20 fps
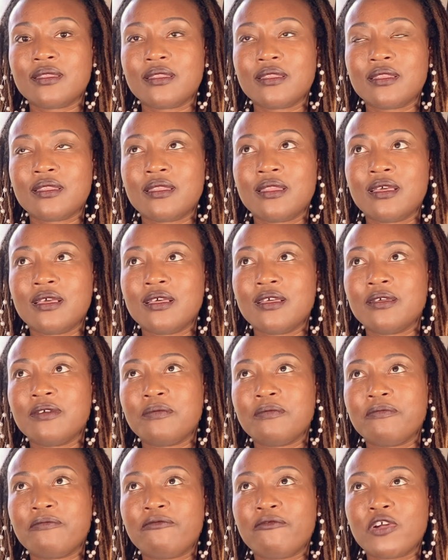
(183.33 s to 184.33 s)

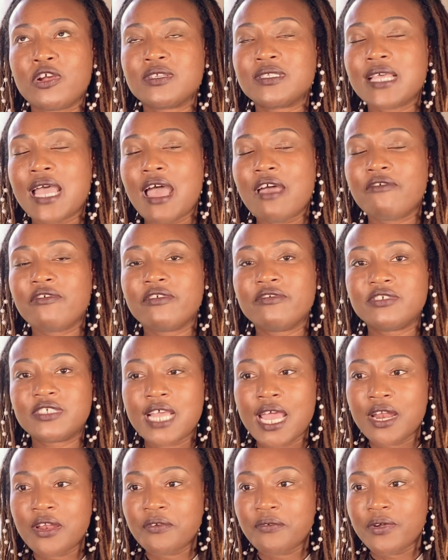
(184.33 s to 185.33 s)
the first half of
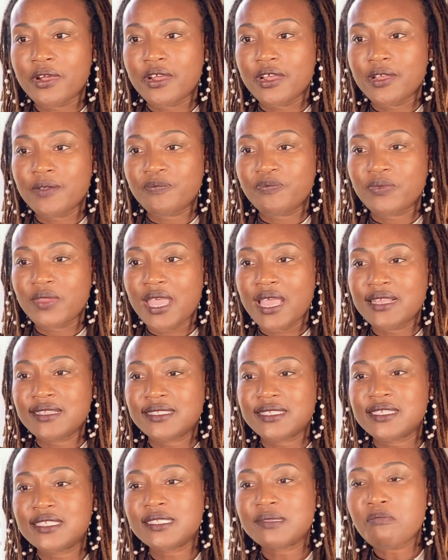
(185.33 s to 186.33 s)
January. And
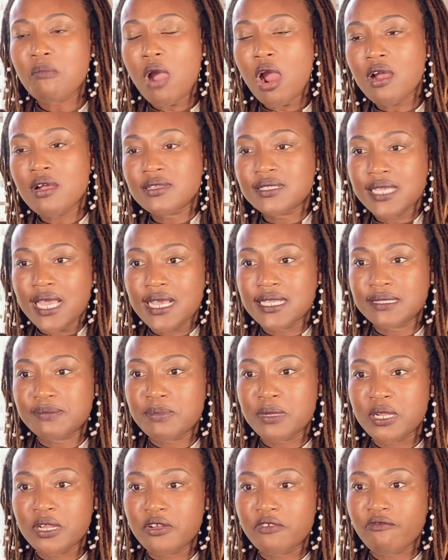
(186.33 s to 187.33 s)
since Mars has
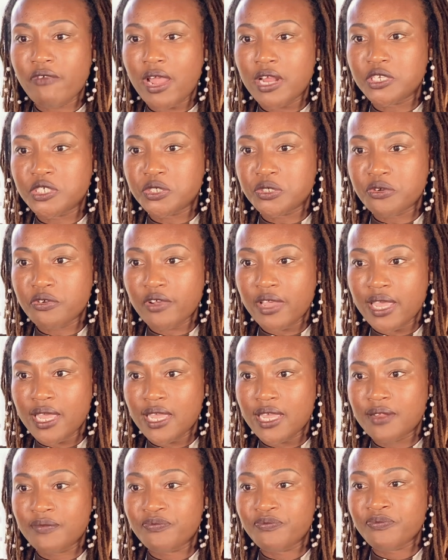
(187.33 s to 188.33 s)
been in
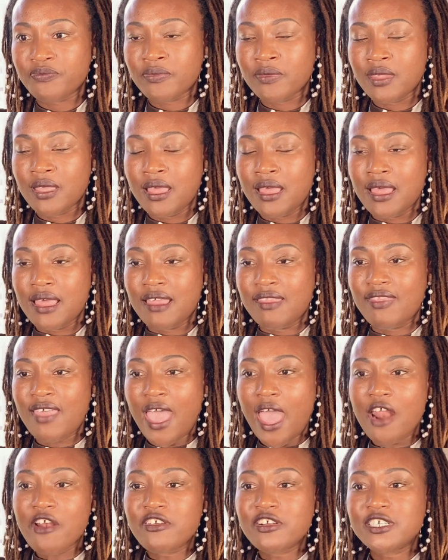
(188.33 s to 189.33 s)
retrograde,
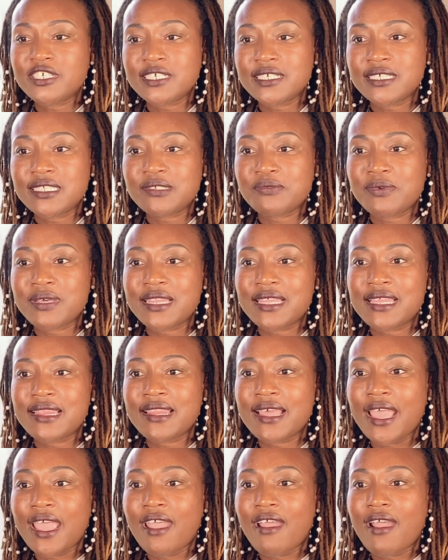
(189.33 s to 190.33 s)
the energies within
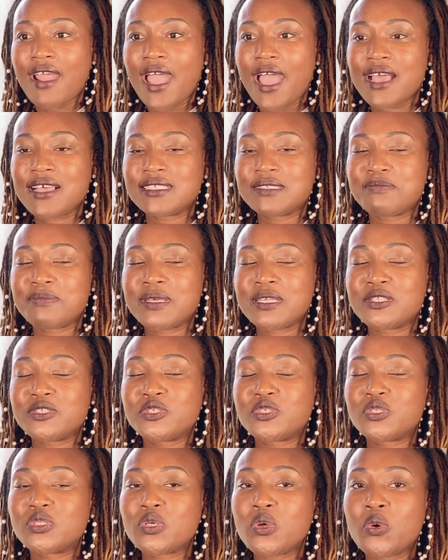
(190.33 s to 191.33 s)
the air has been
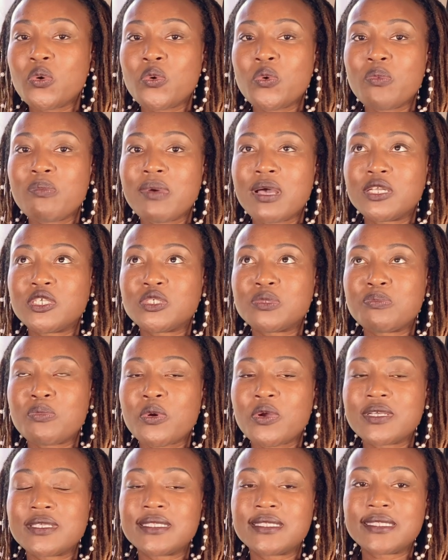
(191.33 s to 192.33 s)
so much
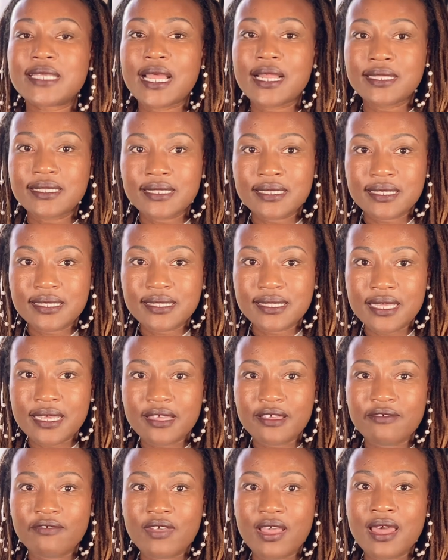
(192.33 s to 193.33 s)
more
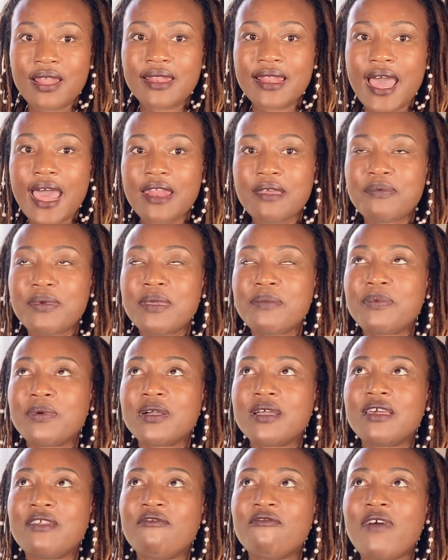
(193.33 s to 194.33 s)
sensitive. A lot of people
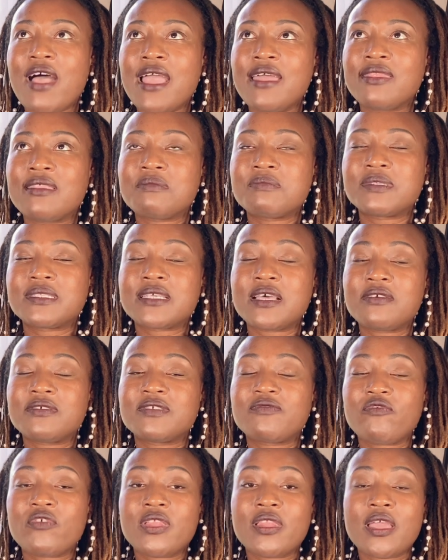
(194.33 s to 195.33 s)
could find
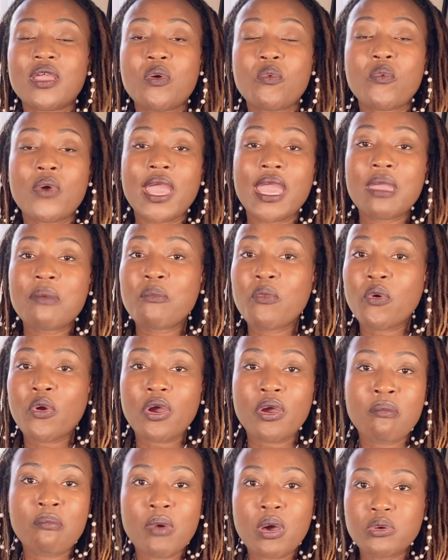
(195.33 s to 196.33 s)
themselves feeling way
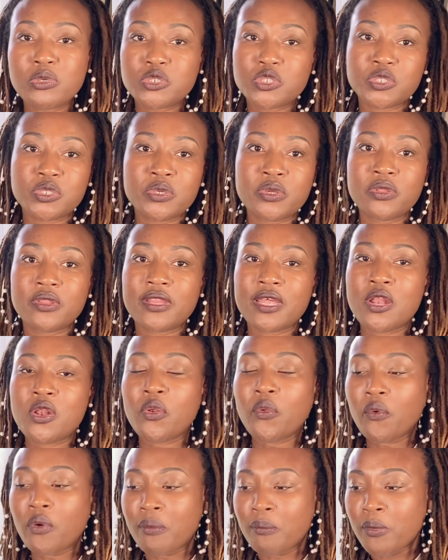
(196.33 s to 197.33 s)
more emotional
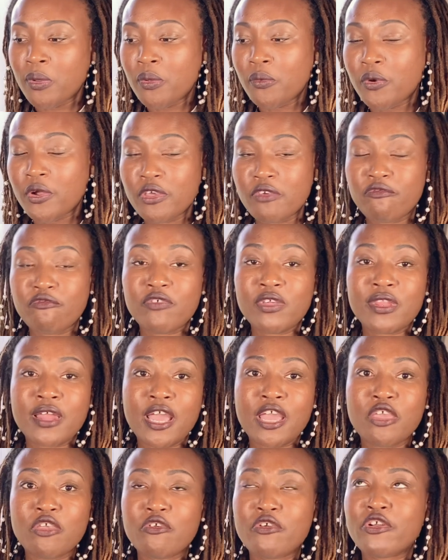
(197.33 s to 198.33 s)
than normal, where you feel
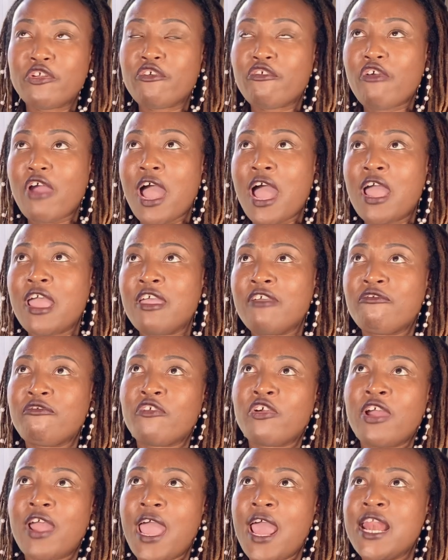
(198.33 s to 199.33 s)
like you could cry
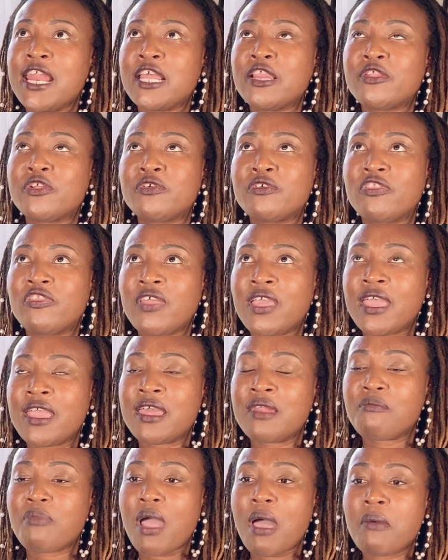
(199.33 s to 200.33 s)
for any little thing
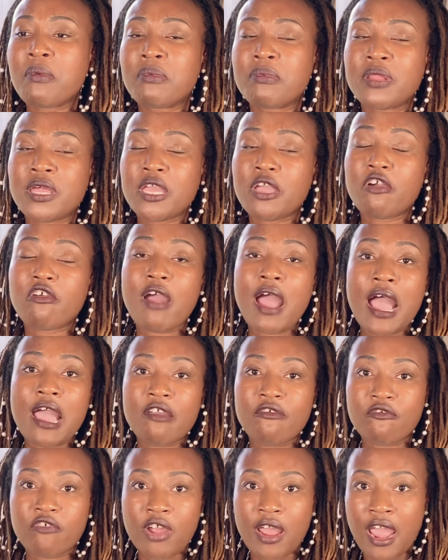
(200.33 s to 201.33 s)
and probably
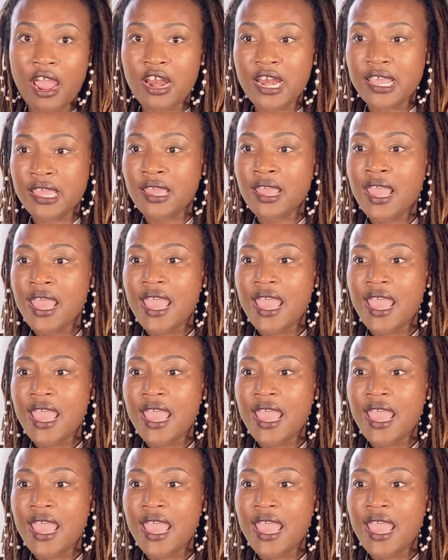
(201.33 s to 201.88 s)
cry for any